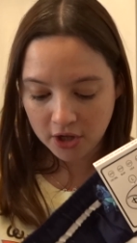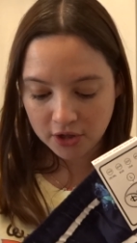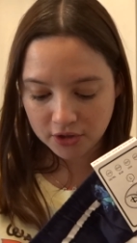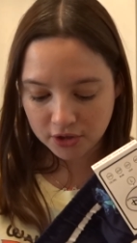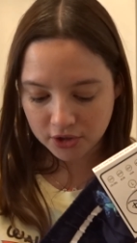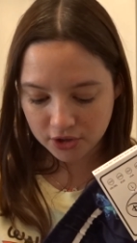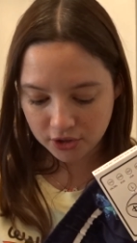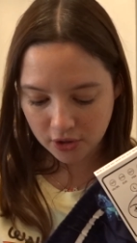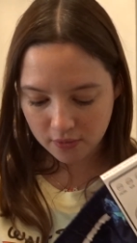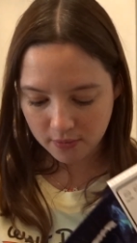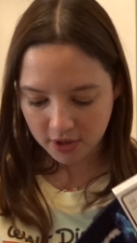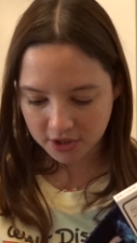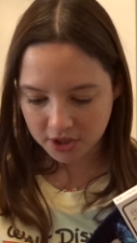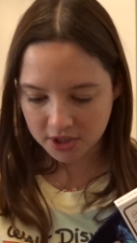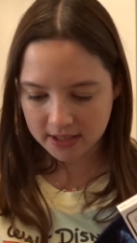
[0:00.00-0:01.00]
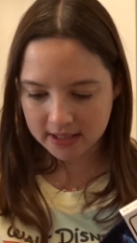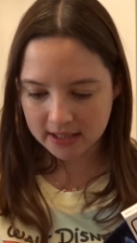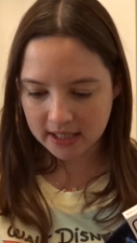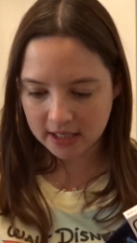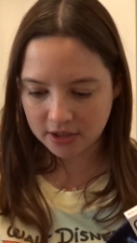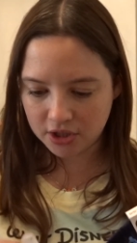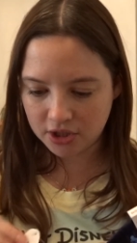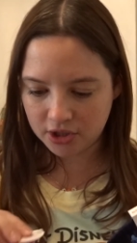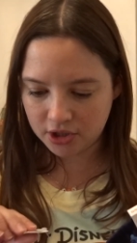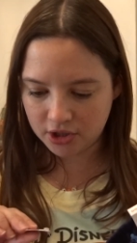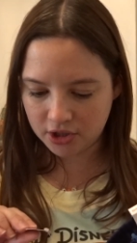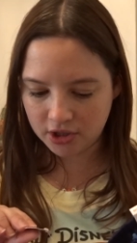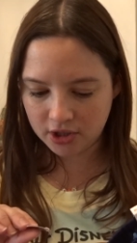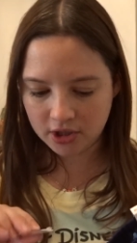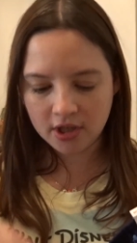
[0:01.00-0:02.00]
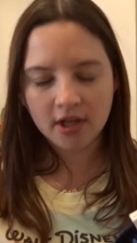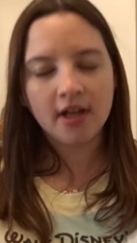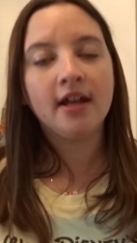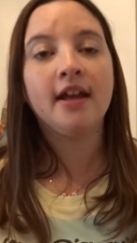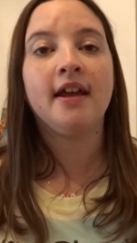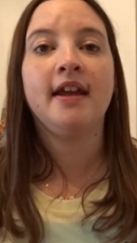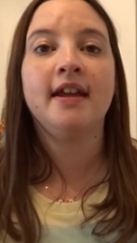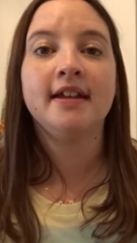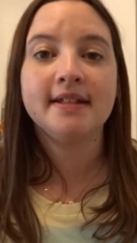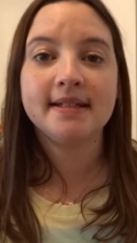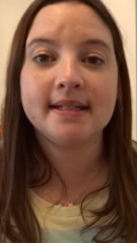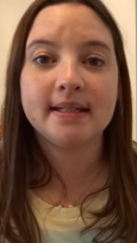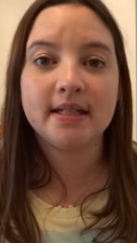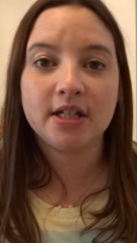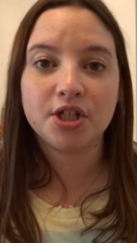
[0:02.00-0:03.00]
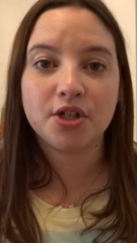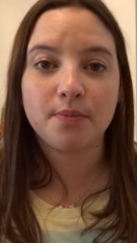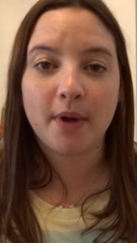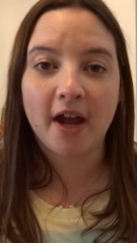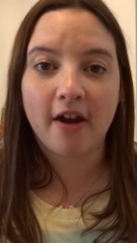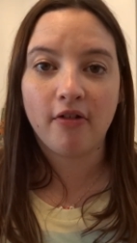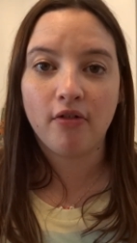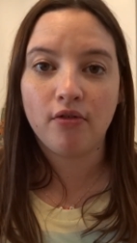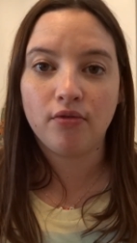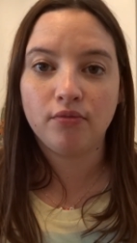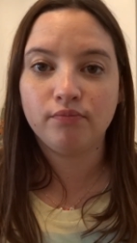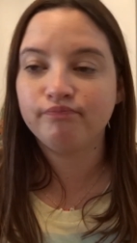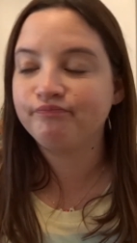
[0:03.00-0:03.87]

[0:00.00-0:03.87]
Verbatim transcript: so much Stitch, Stitch apparel.